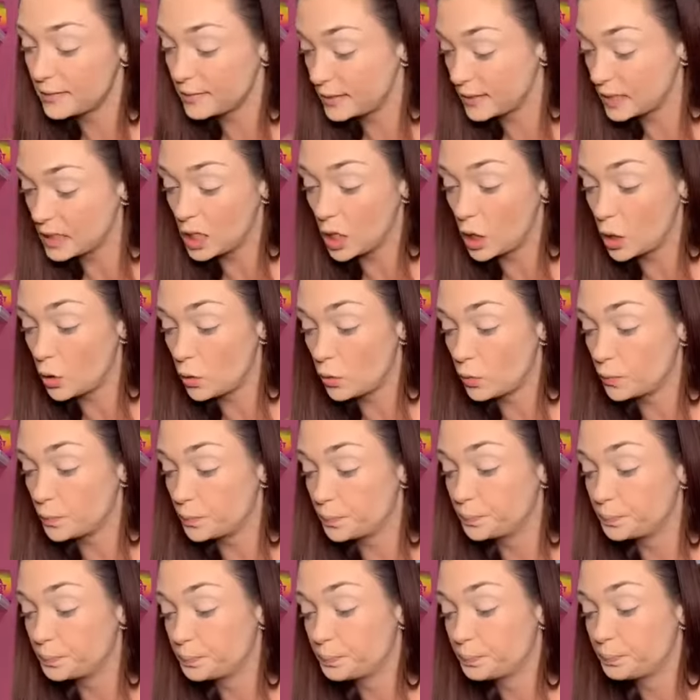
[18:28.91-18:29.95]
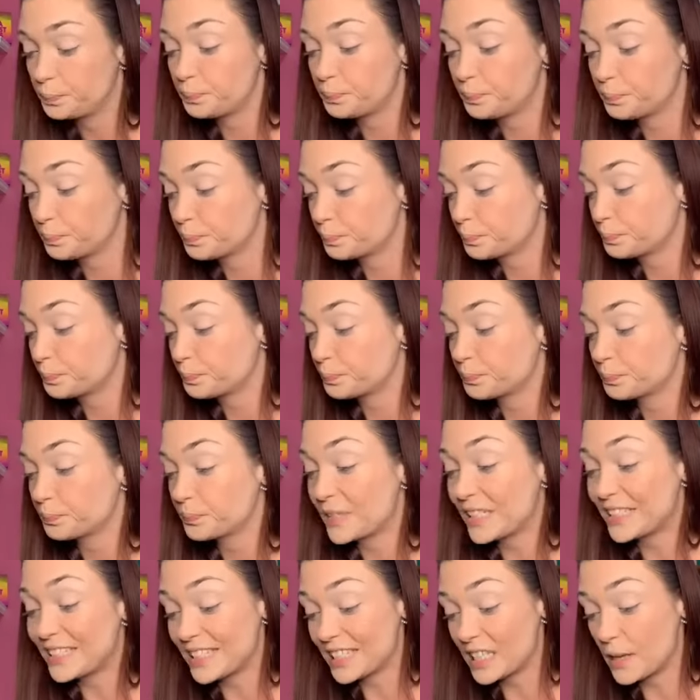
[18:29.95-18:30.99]
So,
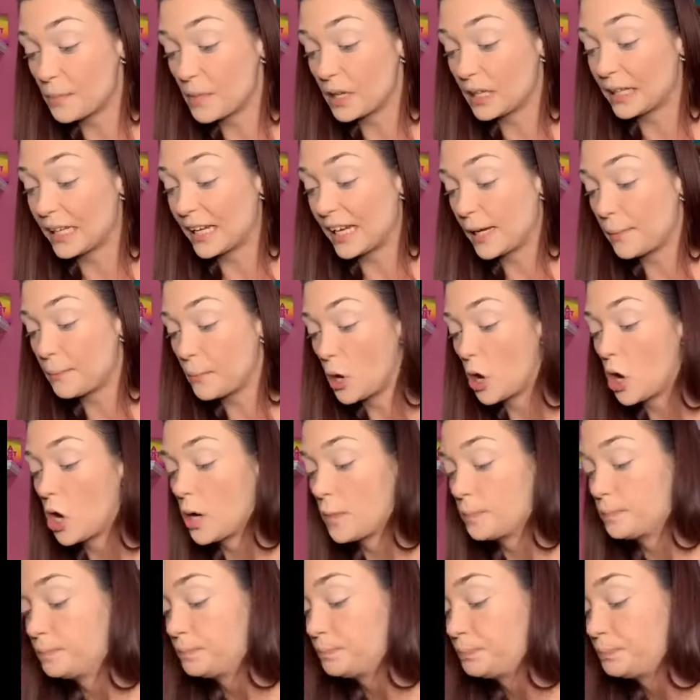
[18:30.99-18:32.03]
says I'm a lame mom.